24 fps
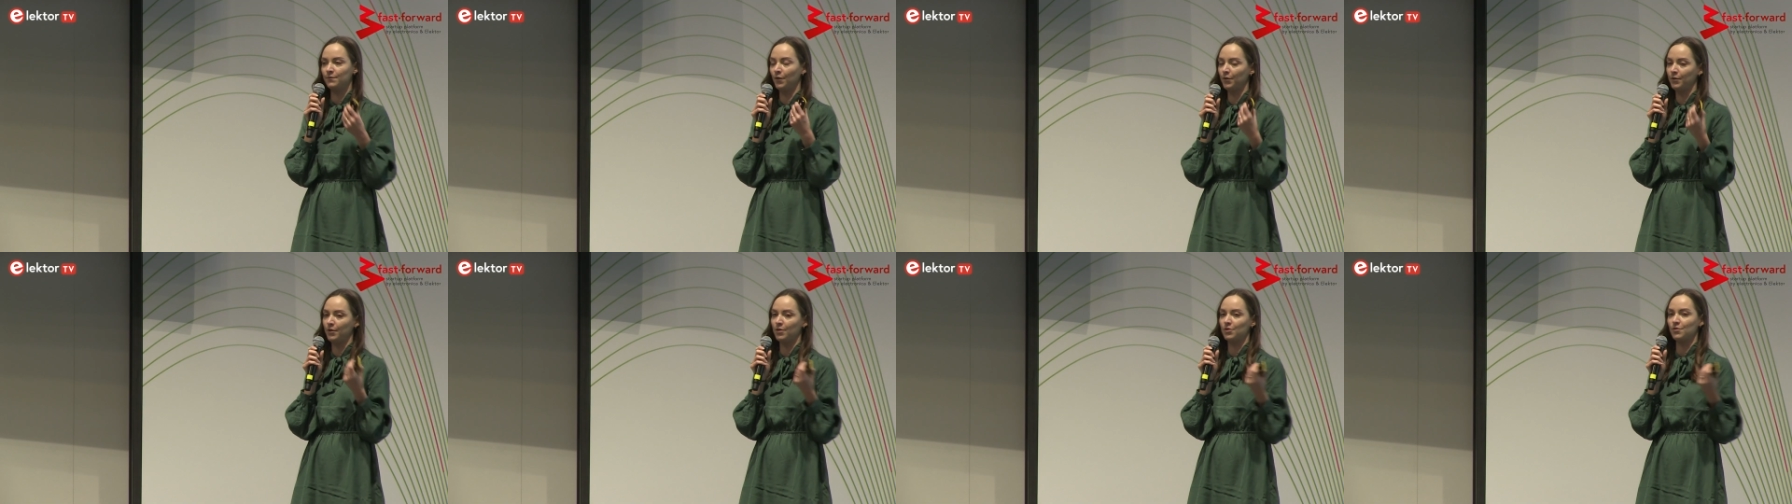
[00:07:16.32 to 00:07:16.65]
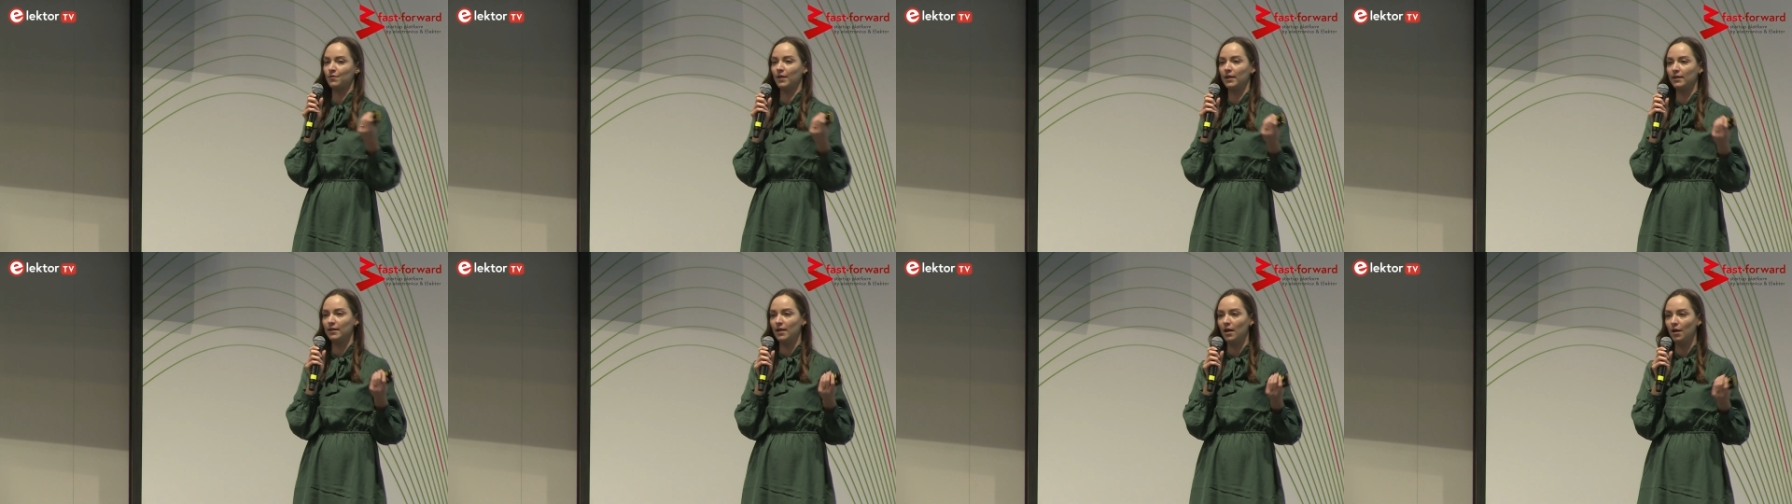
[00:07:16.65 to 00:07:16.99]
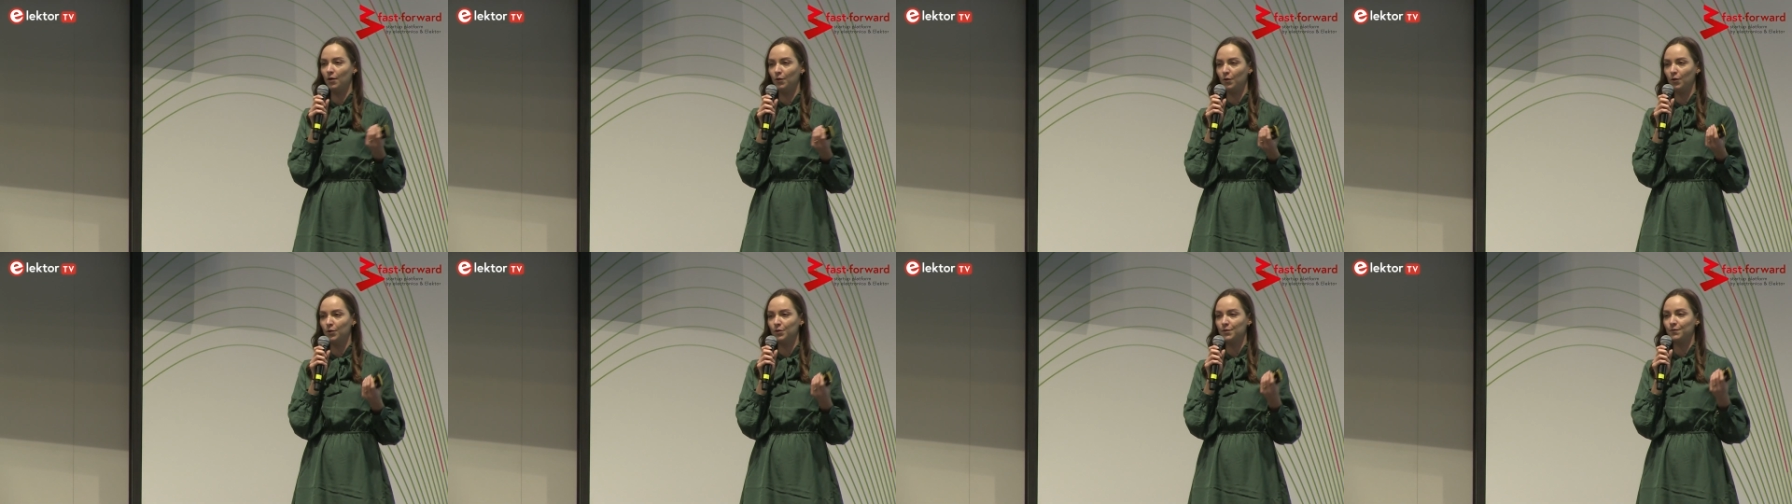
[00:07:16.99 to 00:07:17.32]
focus right now
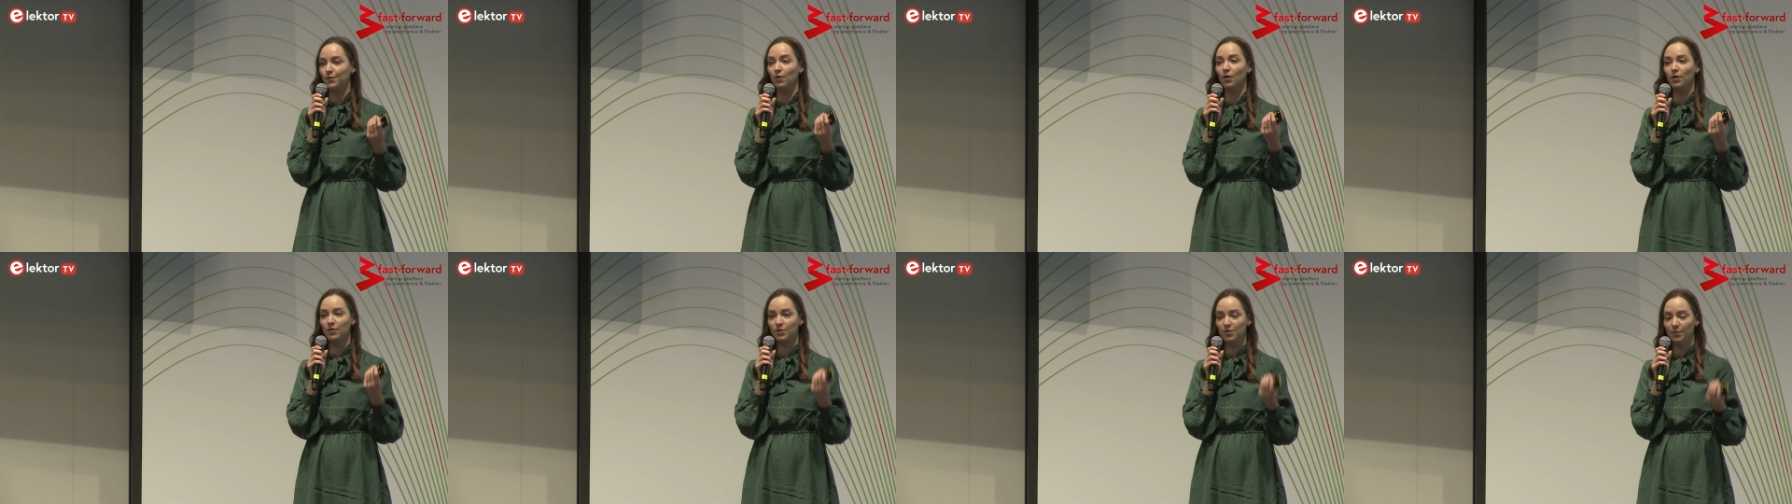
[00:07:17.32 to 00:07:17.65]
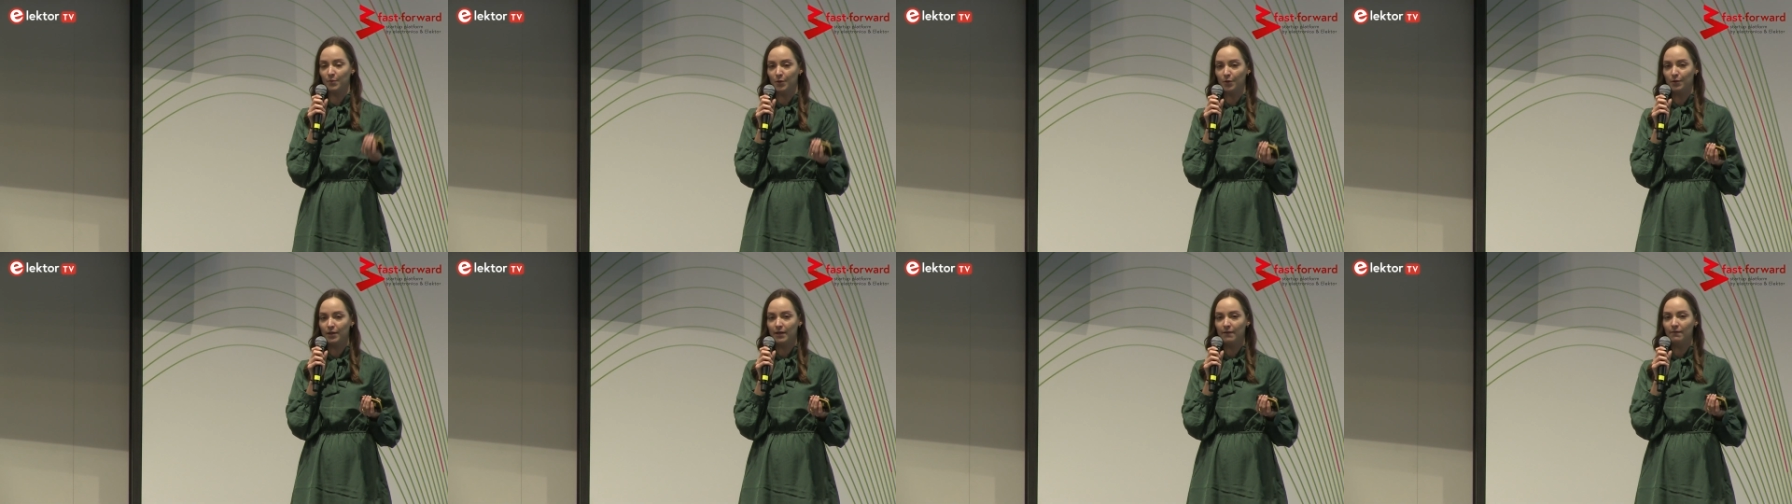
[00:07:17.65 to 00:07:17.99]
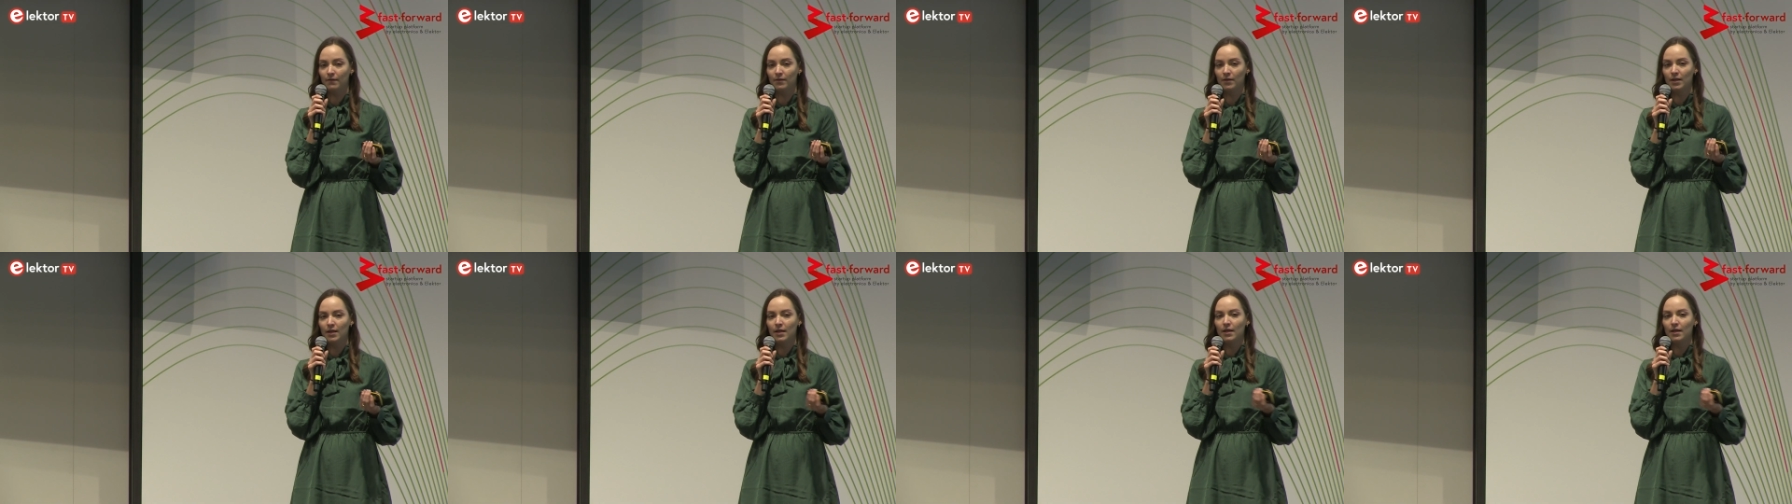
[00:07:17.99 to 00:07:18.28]
goes for automotive.